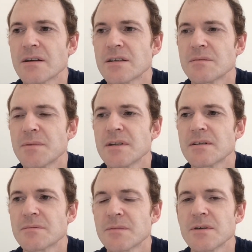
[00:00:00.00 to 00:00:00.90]
She's been
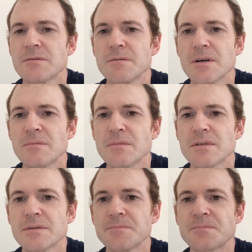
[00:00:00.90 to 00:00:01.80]
in some good
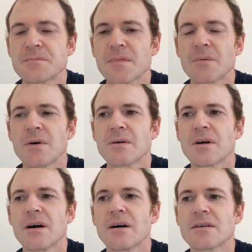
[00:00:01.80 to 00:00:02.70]
films, well
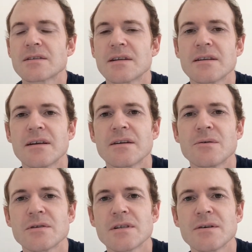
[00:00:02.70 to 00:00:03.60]
cast, and
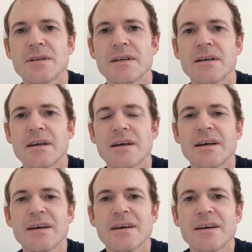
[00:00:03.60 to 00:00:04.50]
also
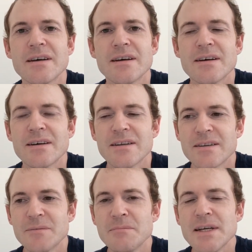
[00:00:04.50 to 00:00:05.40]

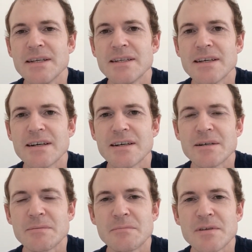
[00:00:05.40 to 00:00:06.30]
the media
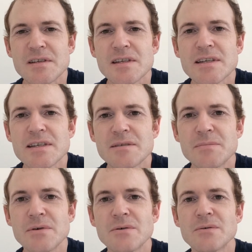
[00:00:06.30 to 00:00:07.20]

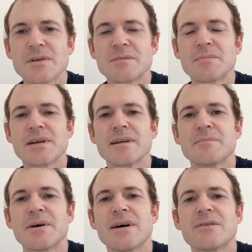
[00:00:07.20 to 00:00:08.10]
sleazeball is
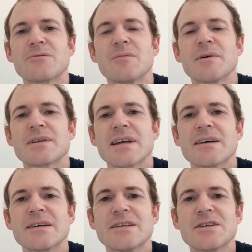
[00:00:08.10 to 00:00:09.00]
played by Robert
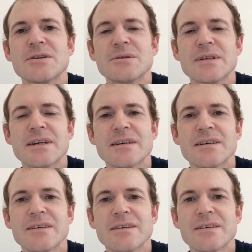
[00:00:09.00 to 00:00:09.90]
Downey Jr.,
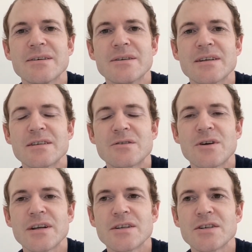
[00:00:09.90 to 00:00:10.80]
who does a
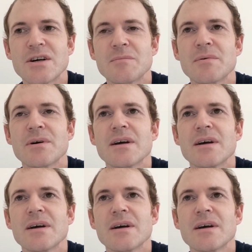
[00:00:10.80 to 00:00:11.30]
great job.